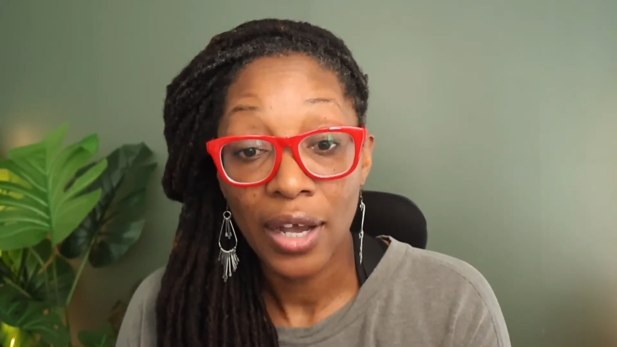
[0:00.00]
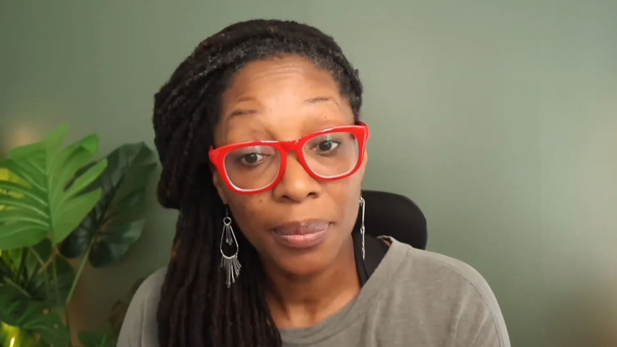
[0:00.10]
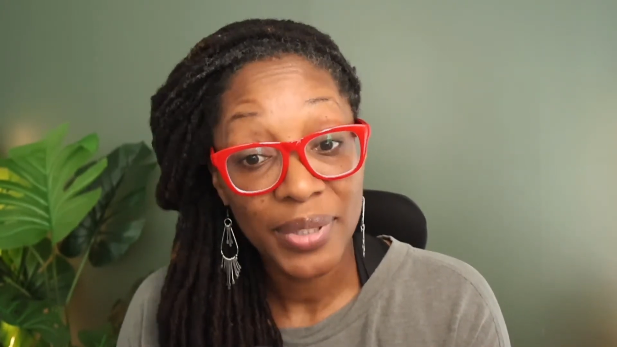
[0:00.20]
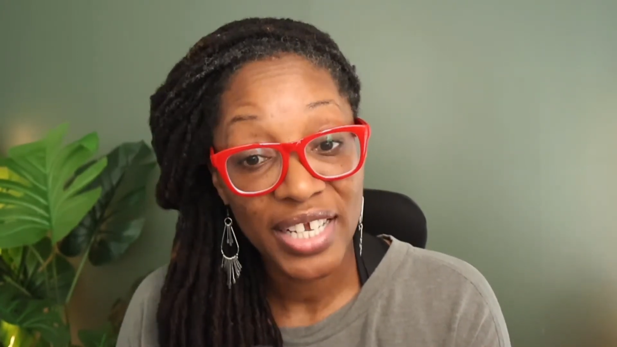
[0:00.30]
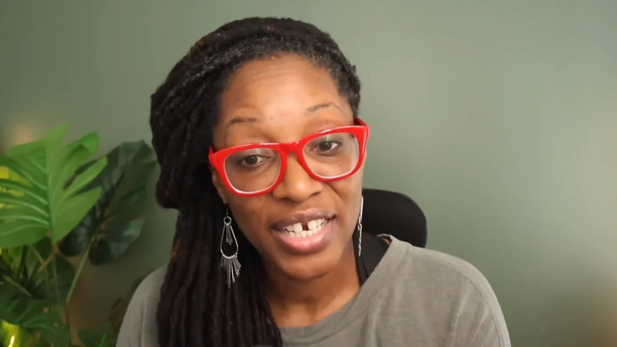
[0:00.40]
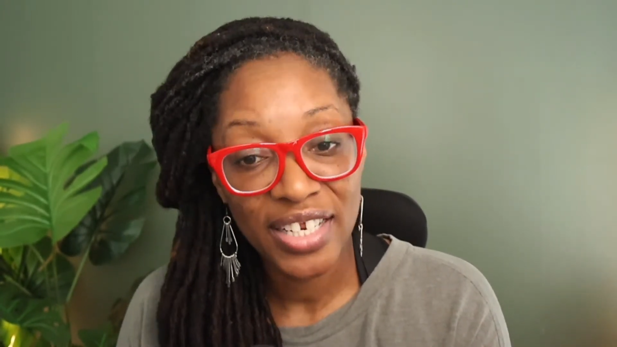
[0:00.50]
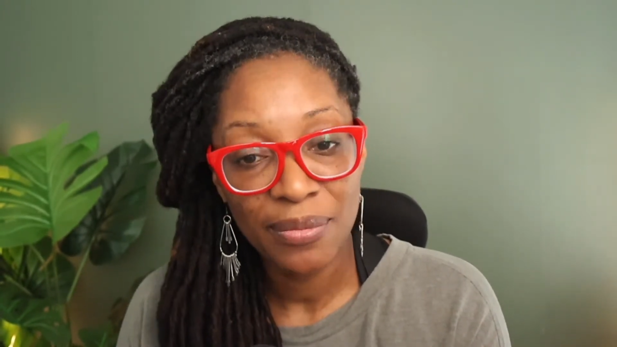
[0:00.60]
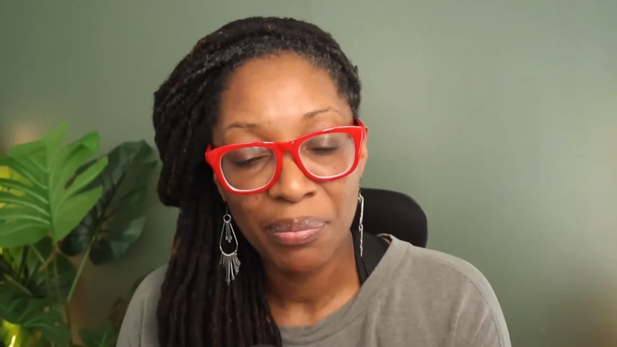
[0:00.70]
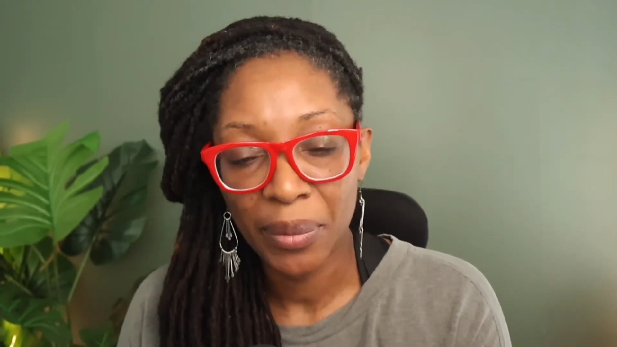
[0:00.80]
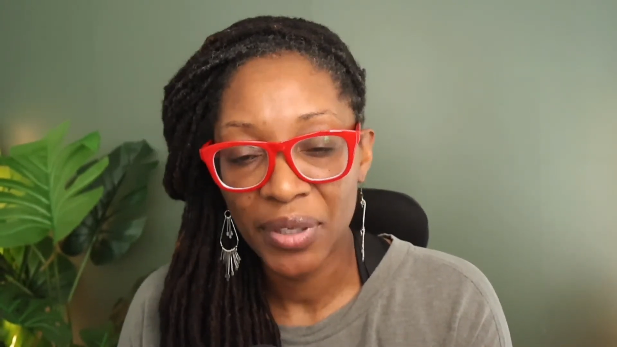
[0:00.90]

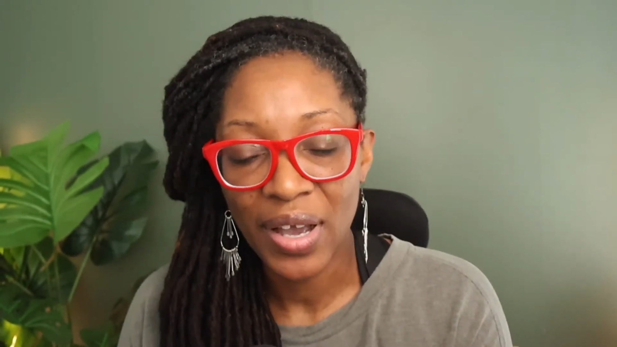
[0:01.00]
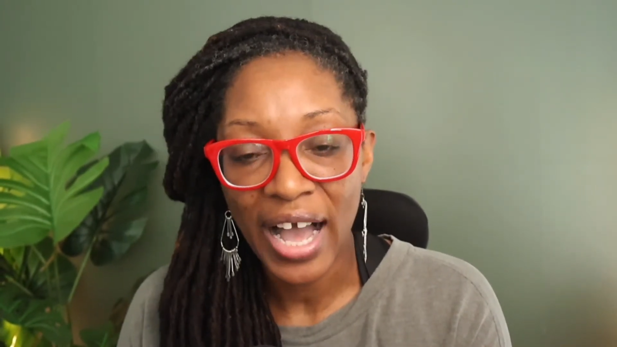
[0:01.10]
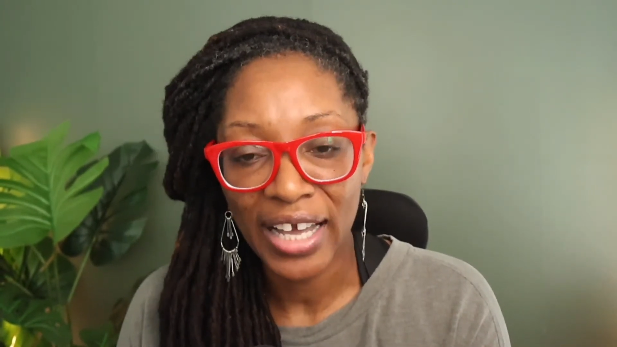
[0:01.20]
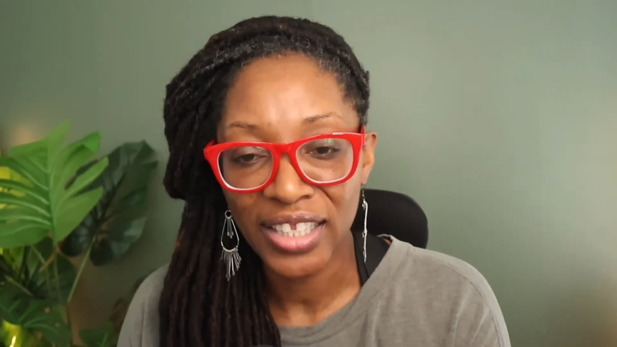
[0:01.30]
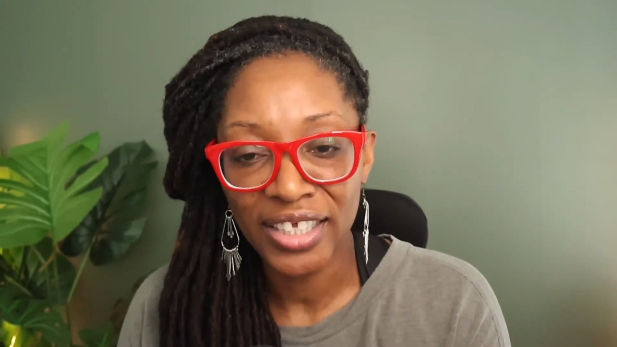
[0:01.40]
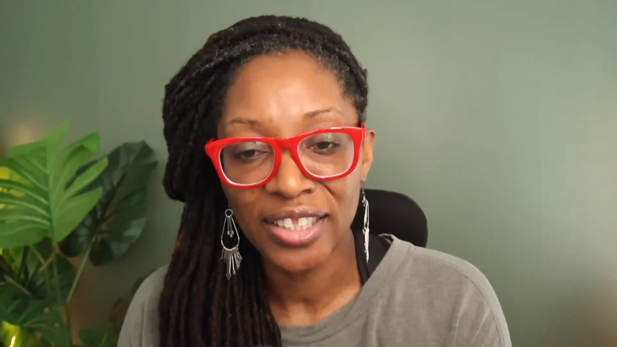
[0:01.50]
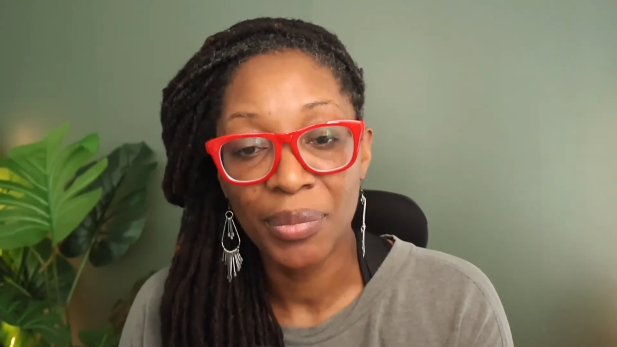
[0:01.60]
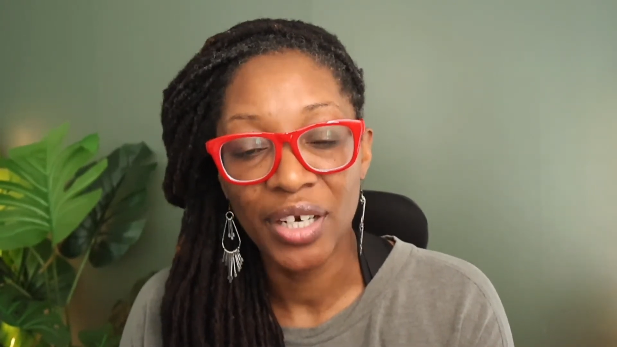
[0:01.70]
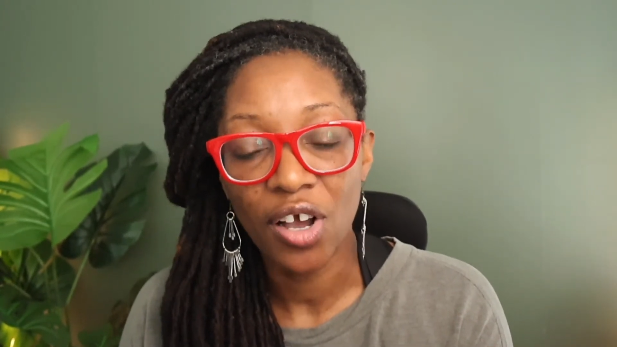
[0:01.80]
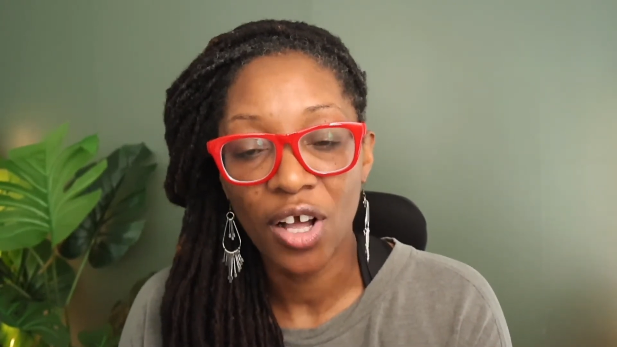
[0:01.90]
updated. Maybe you highlight
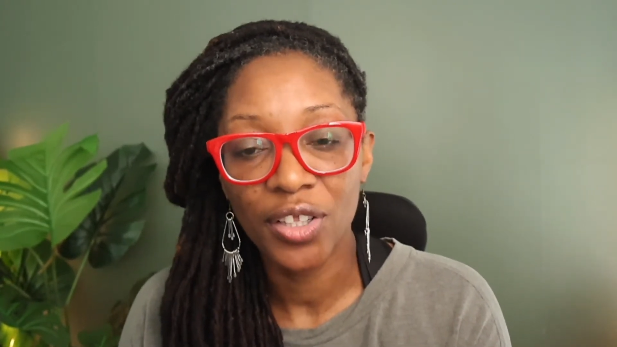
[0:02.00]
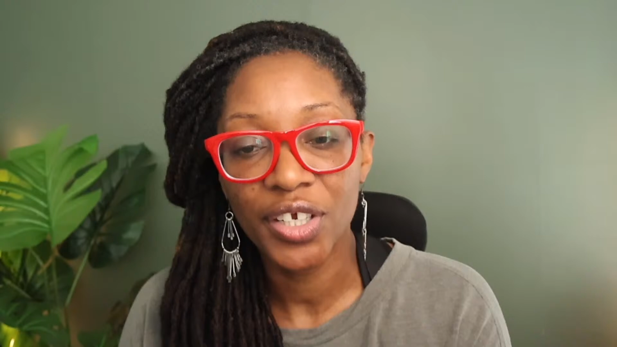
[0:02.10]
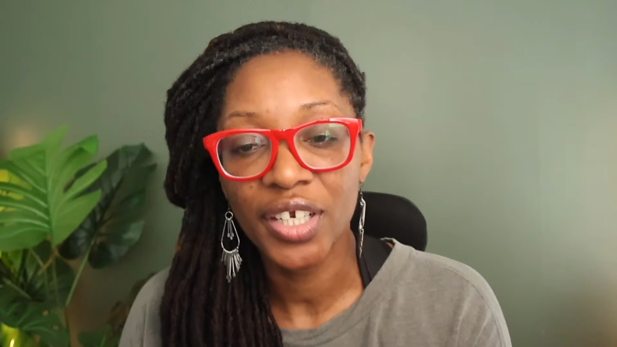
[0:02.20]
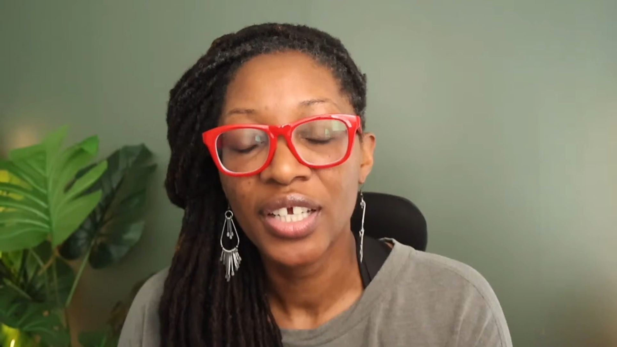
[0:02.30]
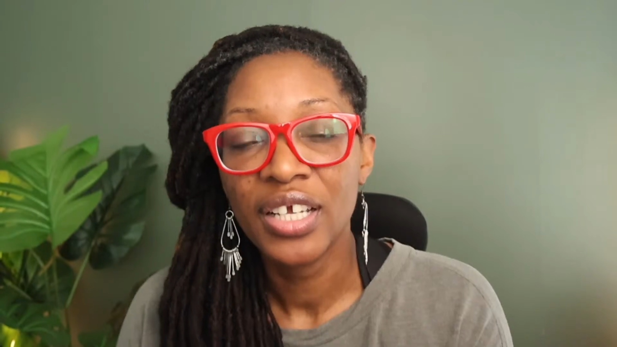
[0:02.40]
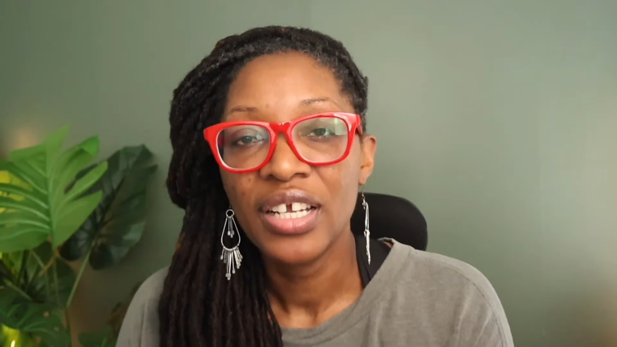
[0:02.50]
them in a color.